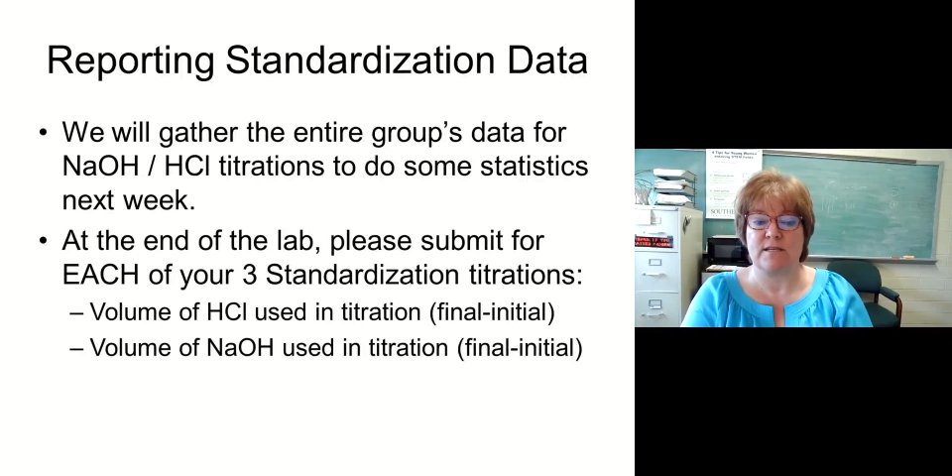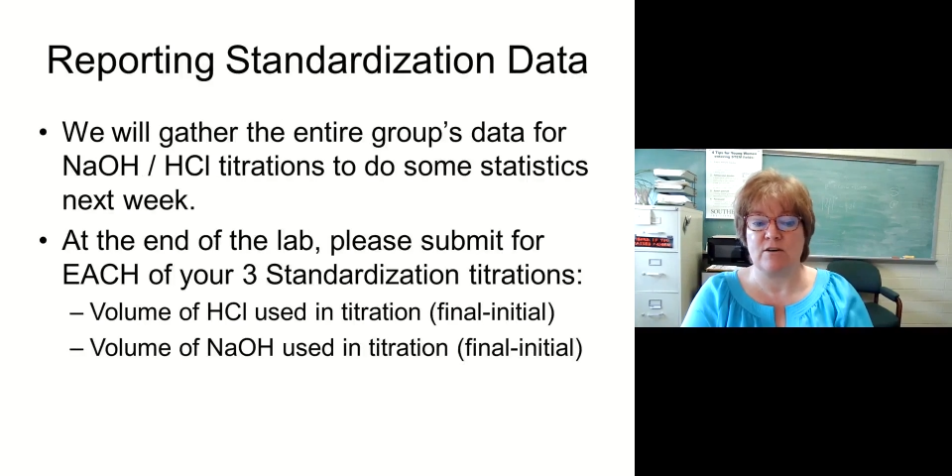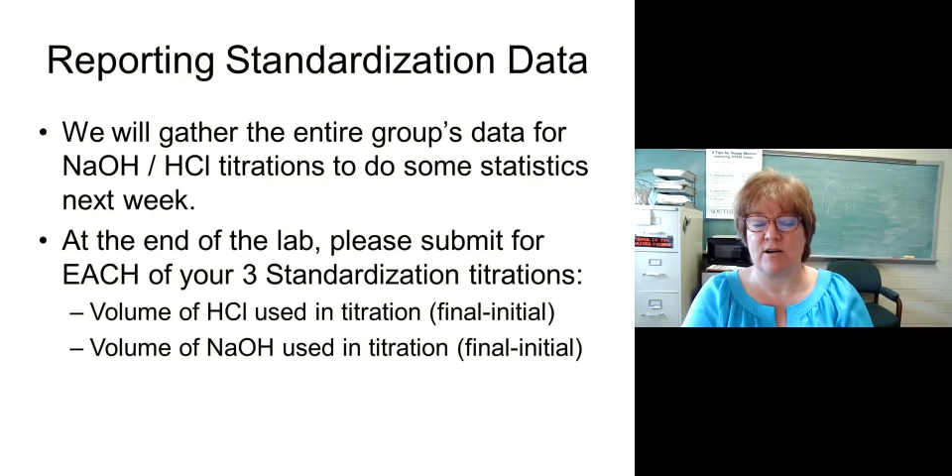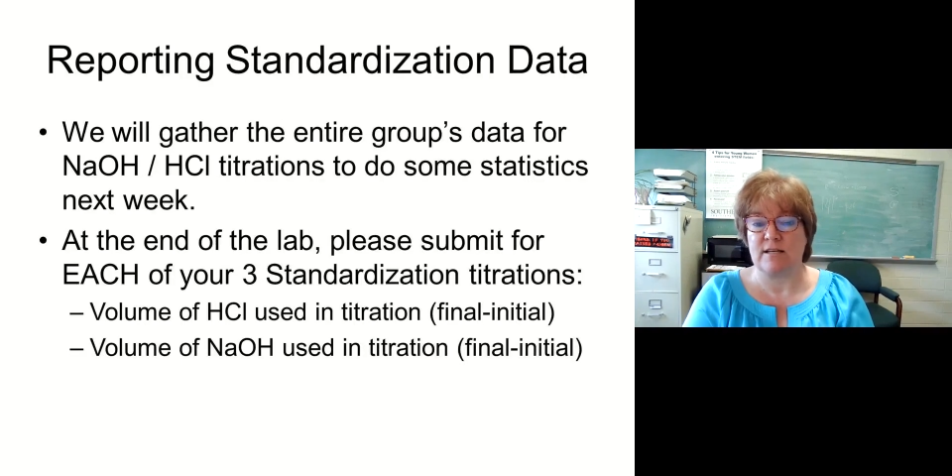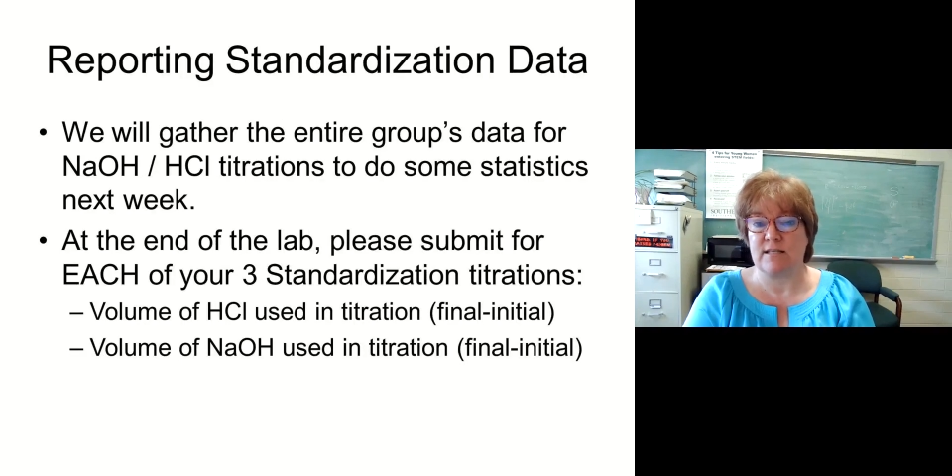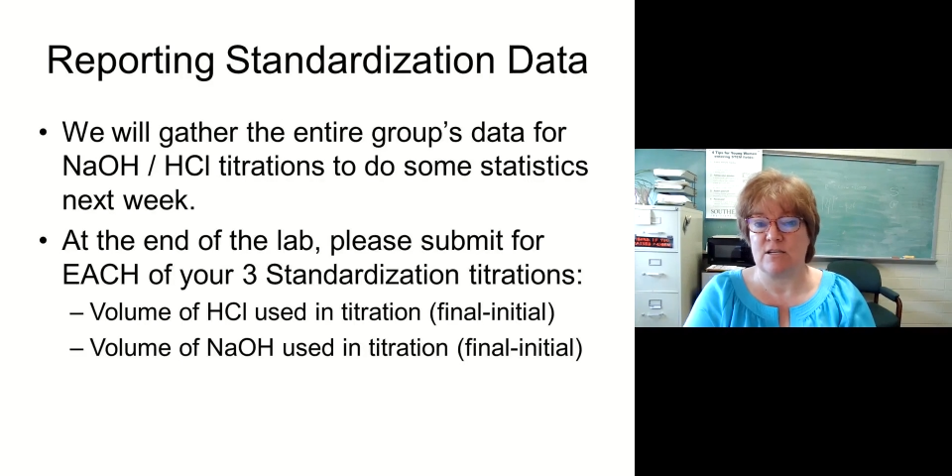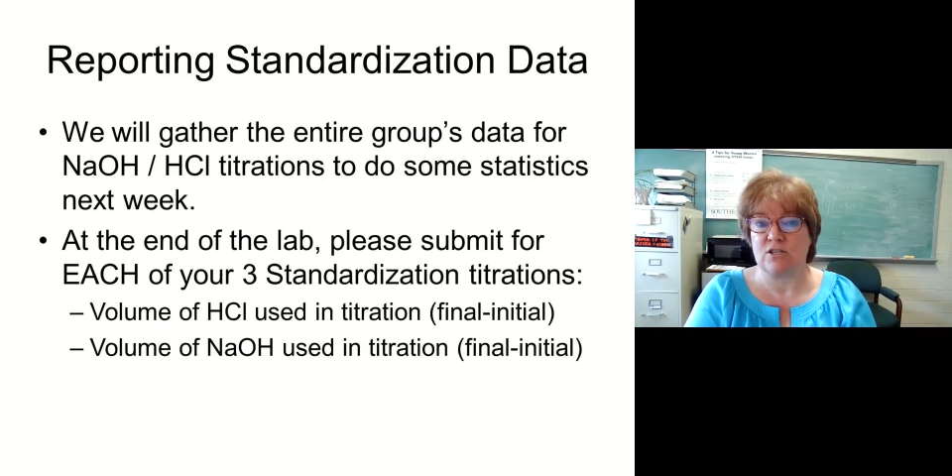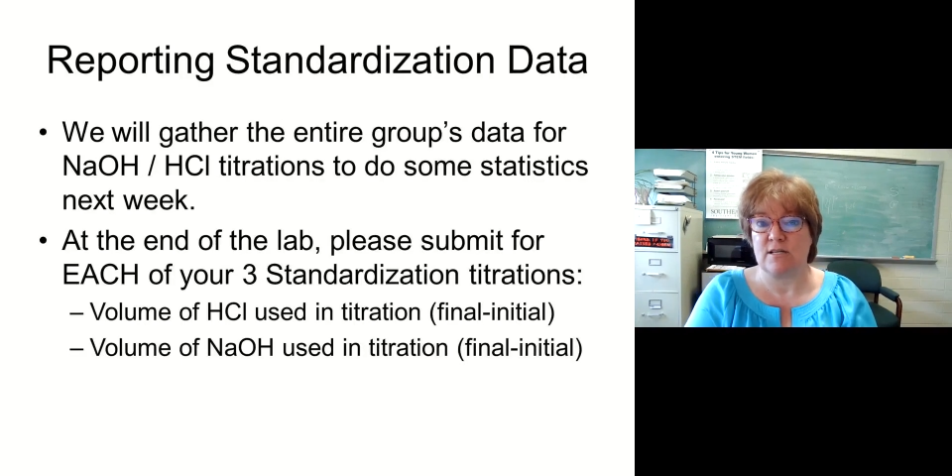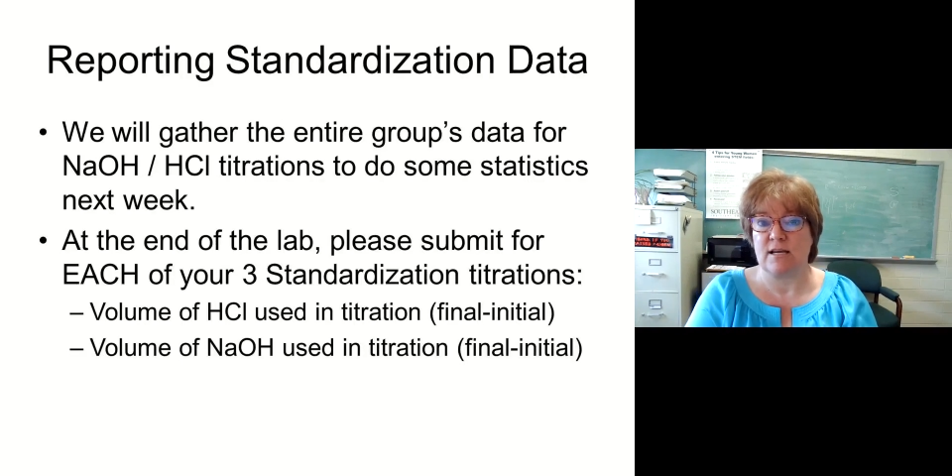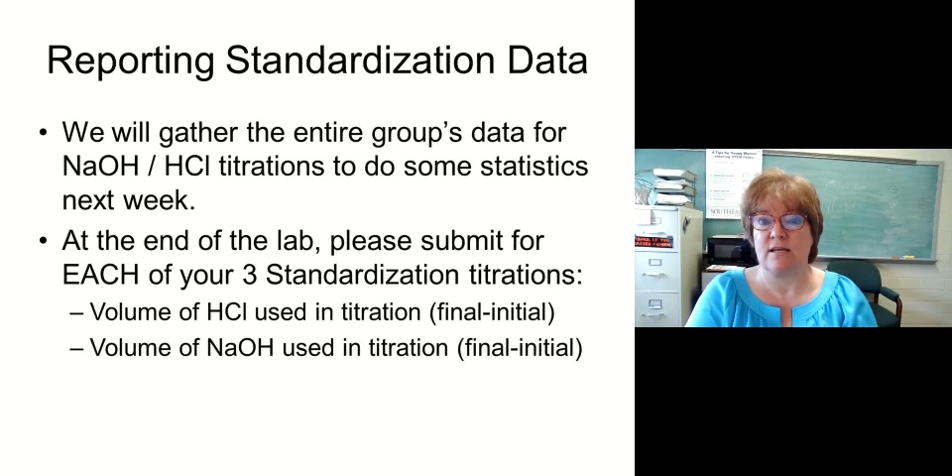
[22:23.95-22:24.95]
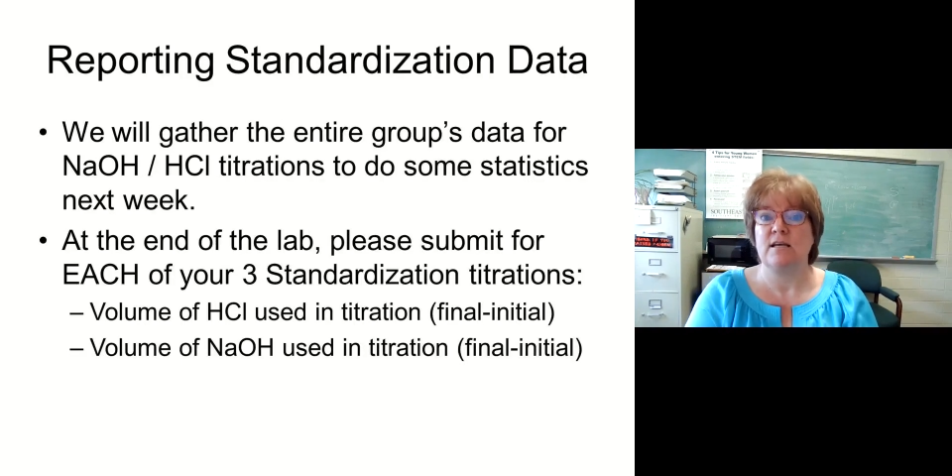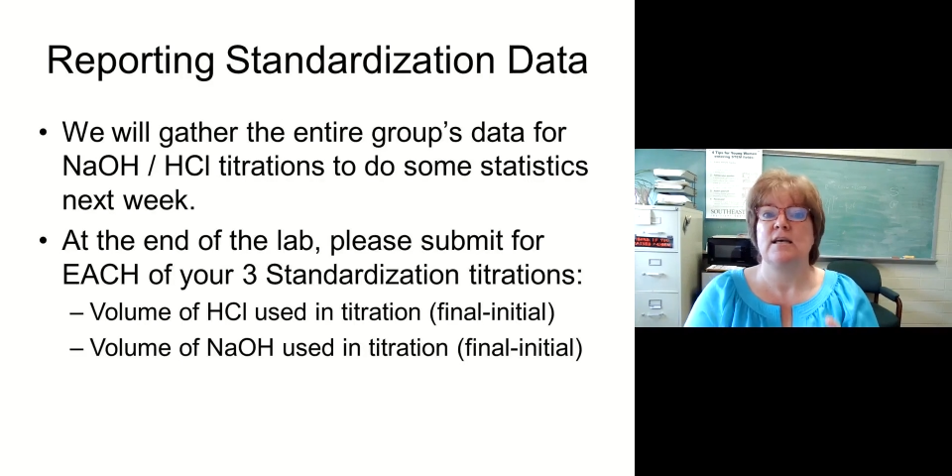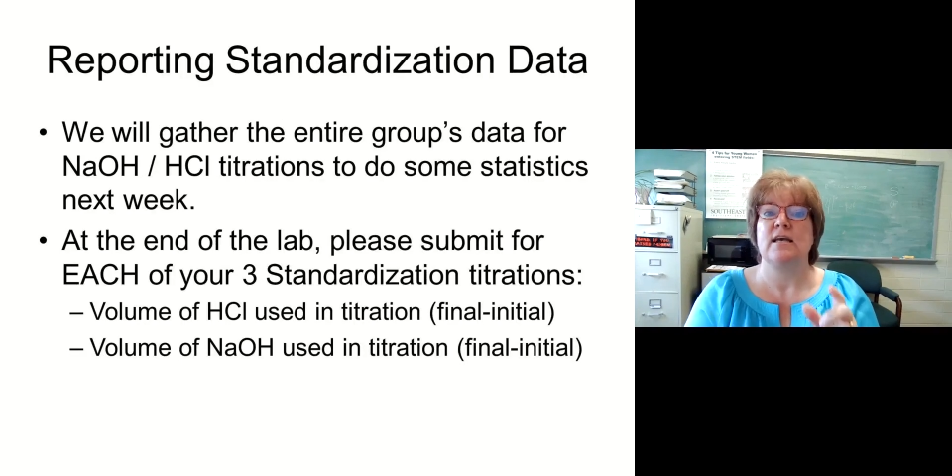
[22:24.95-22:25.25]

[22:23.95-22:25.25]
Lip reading: standardization data.